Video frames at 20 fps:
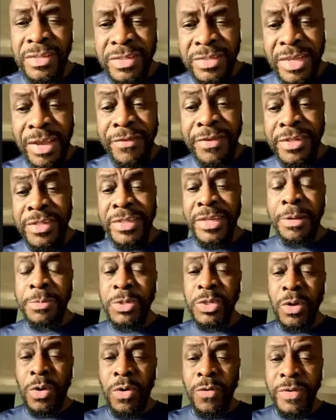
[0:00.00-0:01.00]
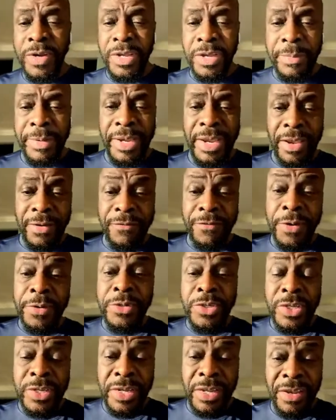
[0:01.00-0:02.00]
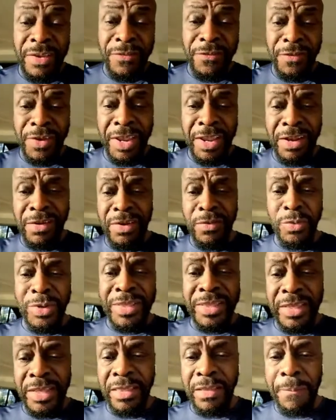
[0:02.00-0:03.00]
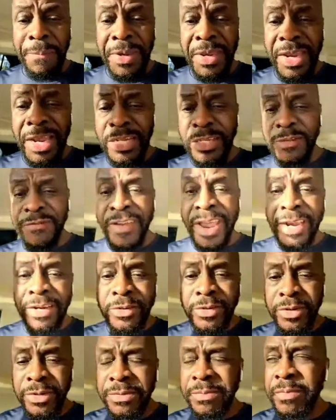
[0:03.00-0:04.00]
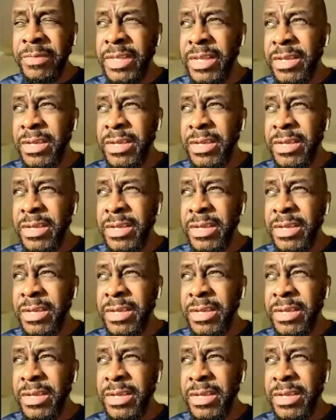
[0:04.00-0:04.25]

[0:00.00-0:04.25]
7 steps to overcoming adversity in within the PS Factor